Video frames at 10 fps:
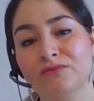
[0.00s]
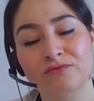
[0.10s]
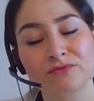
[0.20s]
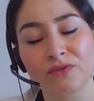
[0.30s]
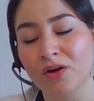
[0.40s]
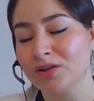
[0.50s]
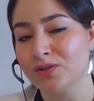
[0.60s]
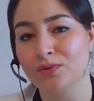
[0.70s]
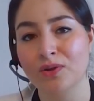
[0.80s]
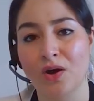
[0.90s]
far
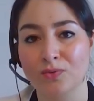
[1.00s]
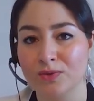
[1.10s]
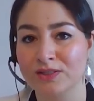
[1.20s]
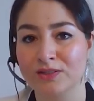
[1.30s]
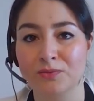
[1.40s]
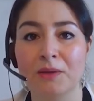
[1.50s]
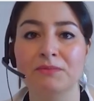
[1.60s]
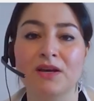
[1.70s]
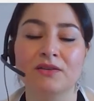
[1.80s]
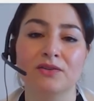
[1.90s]
too long was swept
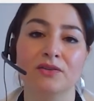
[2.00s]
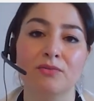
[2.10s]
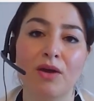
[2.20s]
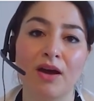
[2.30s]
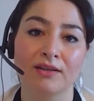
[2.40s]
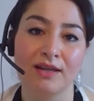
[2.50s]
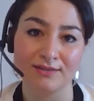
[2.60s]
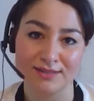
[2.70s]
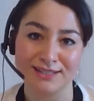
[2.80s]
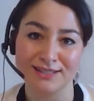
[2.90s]
under the rug
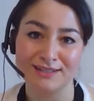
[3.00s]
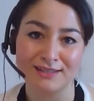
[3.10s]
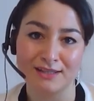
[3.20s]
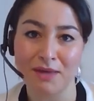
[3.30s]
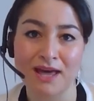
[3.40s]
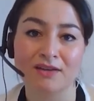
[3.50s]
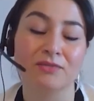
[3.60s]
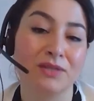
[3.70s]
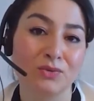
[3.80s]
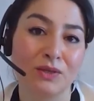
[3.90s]
and seen as a matter
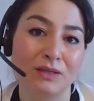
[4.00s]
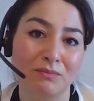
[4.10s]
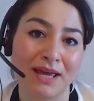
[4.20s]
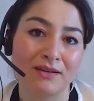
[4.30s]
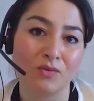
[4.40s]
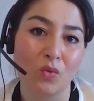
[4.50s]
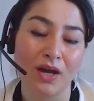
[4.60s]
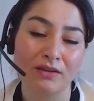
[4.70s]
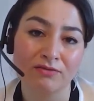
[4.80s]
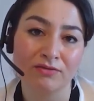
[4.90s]
between man and
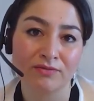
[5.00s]
wife.